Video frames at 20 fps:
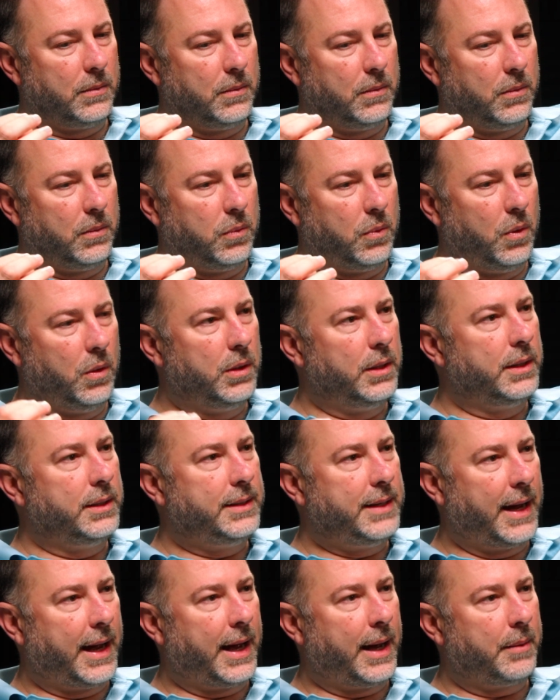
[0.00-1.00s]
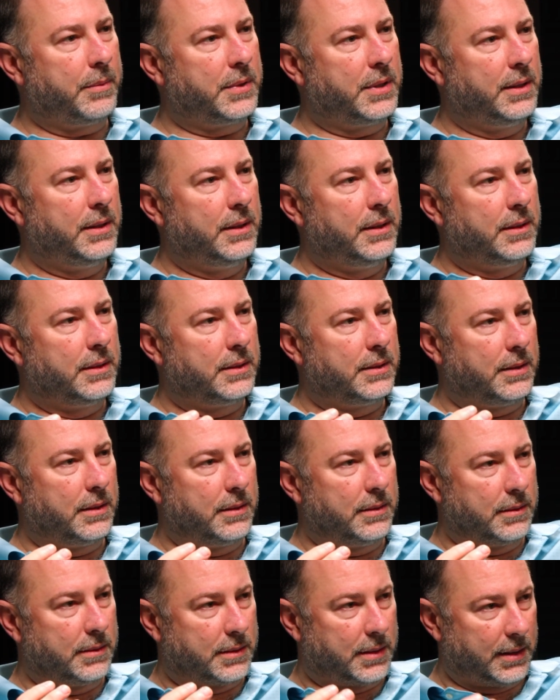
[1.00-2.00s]
would adapt
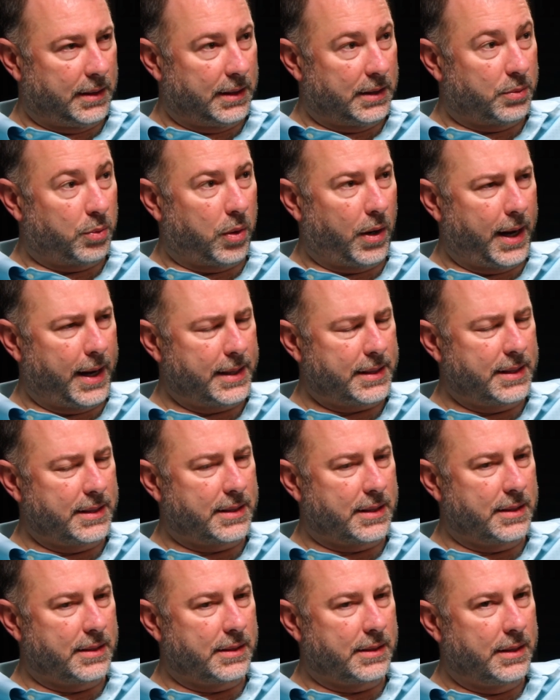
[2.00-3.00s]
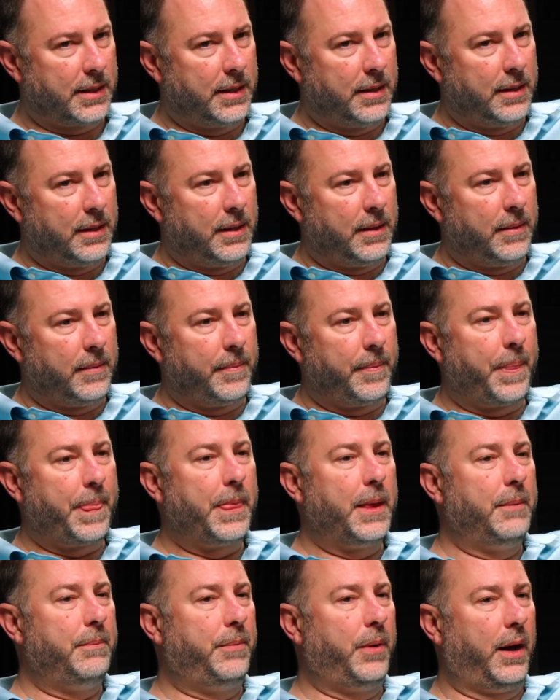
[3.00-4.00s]
to these practices,
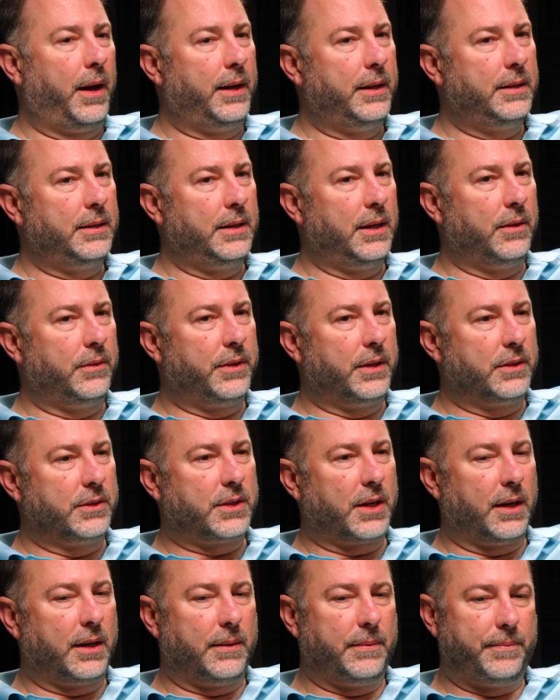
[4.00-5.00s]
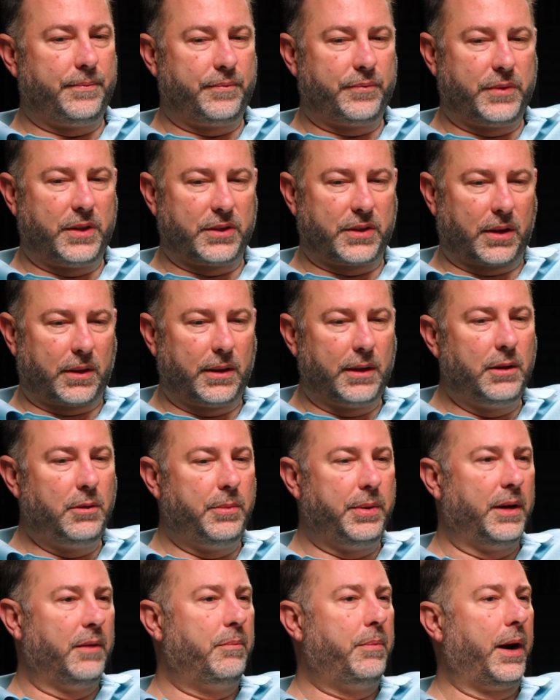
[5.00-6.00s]
but there's a little
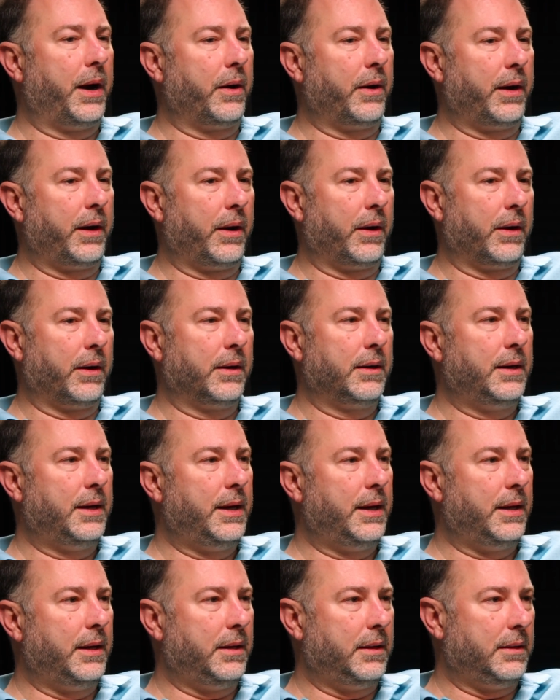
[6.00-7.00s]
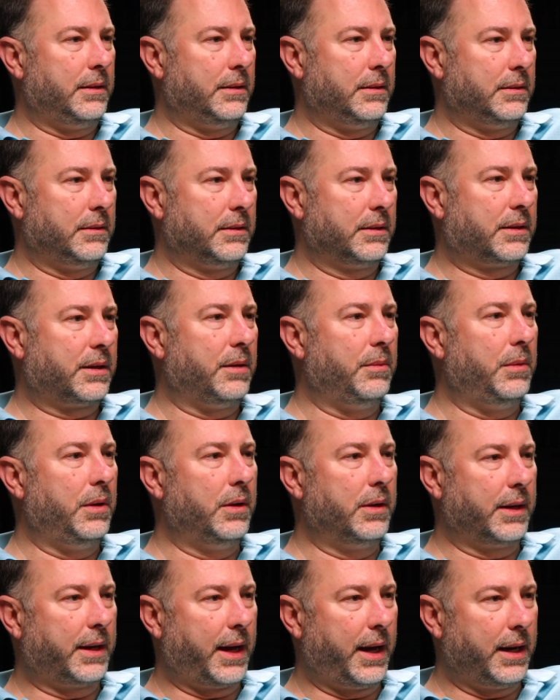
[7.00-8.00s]
bit of barrier in
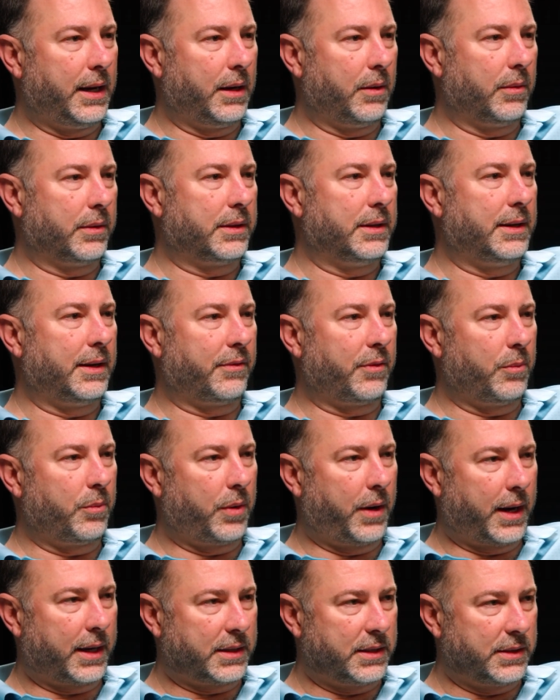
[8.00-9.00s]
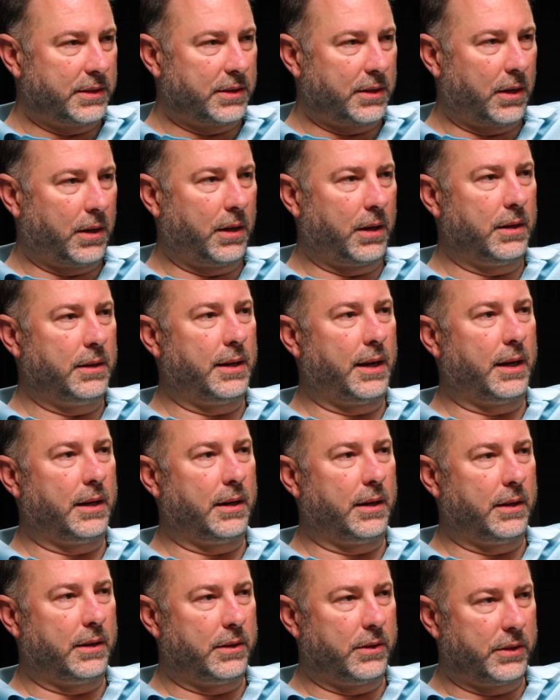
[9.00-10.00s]
communicating what the different practices are and how
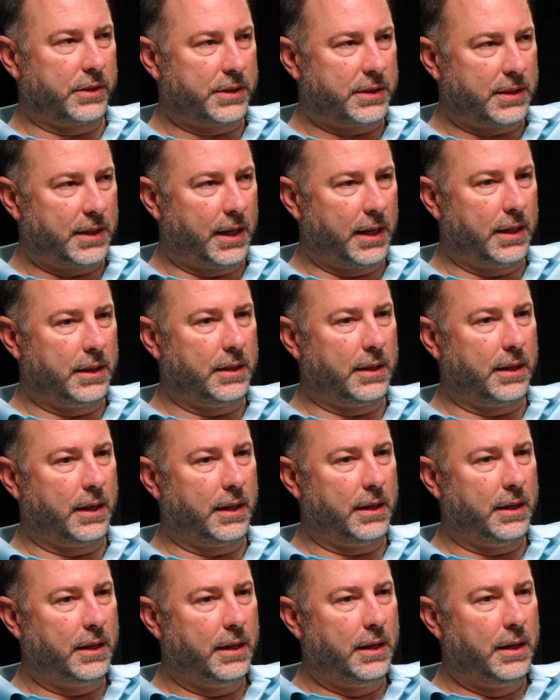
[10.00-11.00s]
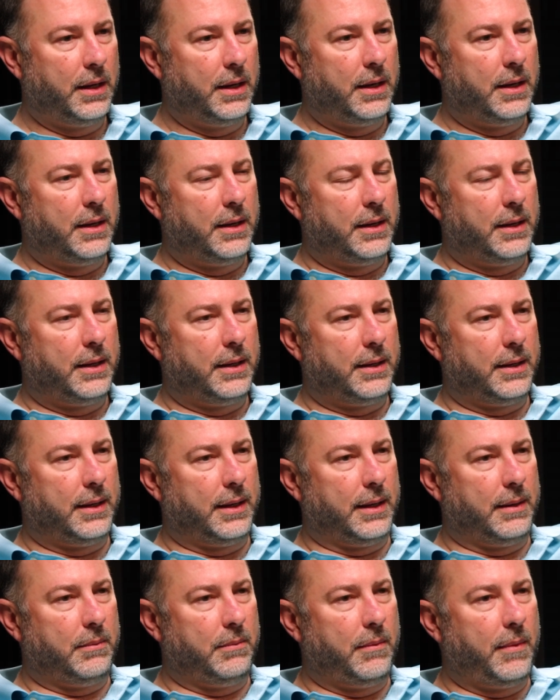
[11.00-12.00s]
to understand it,
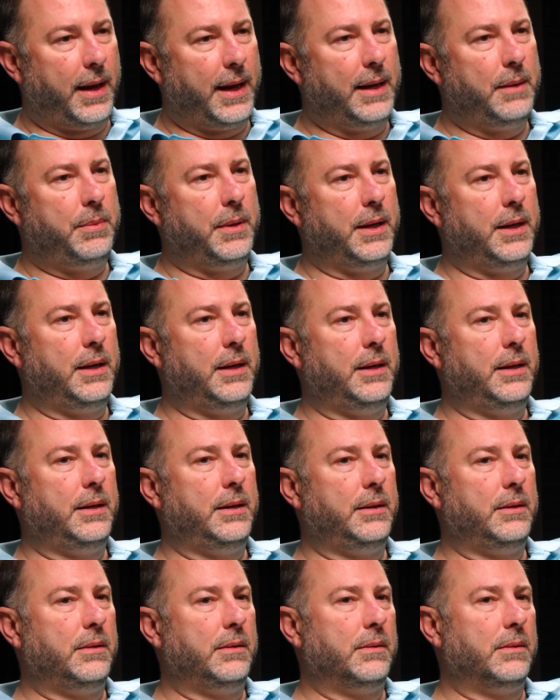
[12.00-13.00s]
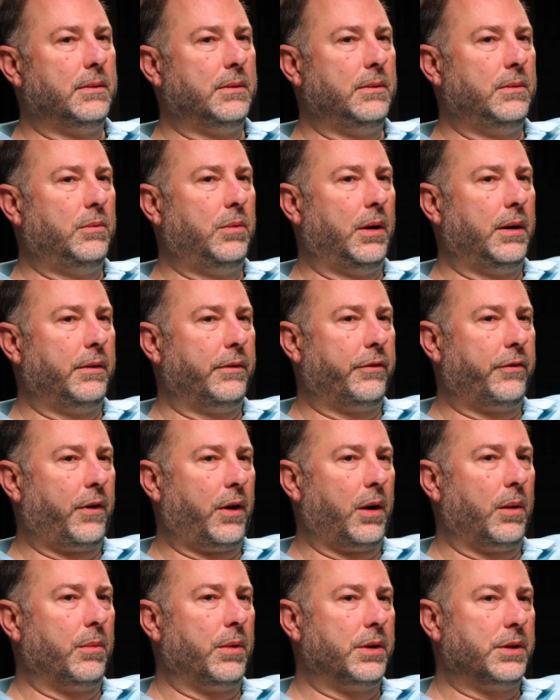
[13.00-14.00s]
and maybe what
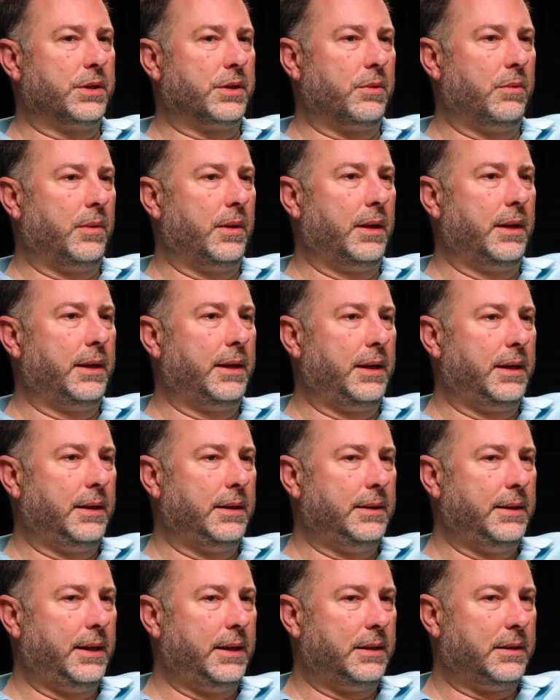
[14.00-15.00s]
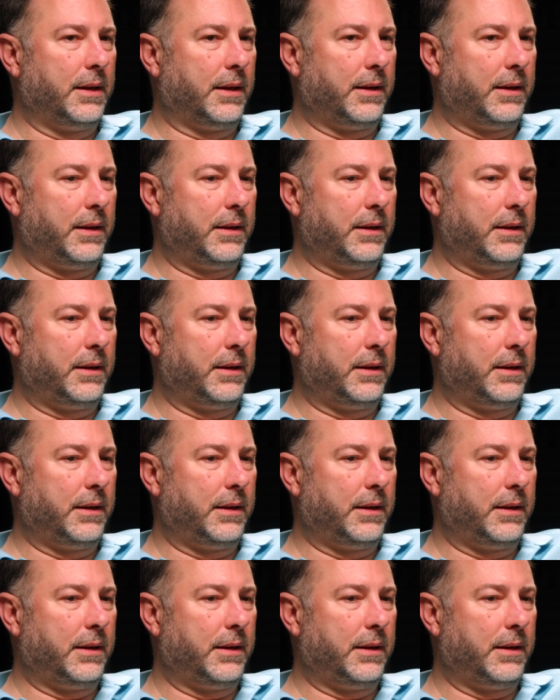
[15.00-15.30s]
farmers really need to